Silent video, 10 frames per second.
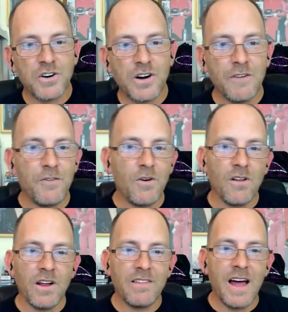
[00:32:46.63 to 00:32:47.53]
and if you
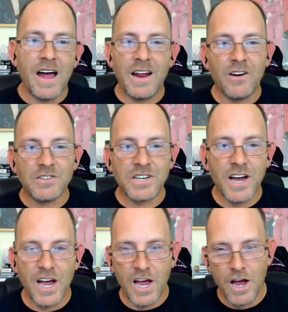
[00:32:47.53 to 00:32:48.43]
click that, it'll
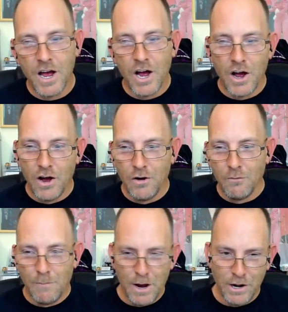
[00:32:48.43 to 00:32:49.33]
say,
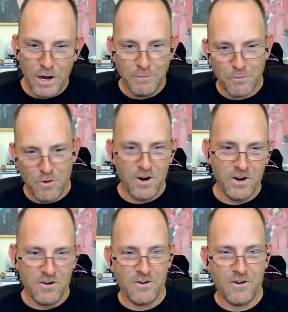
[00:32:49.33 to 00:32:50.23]
my name's Ronnie
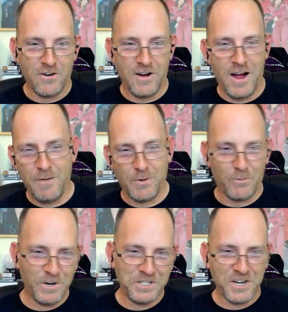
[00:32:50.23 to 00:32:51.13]
Hart. I'm a
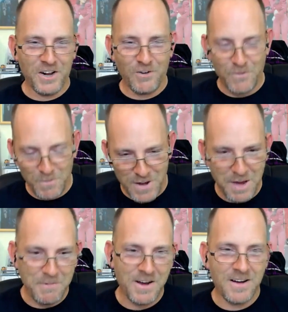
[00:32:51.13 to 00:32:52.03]
reseller from
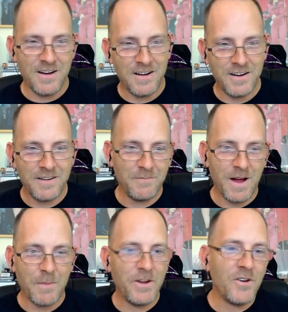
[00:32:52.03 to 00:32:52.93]
Cape Cod. And I mean, you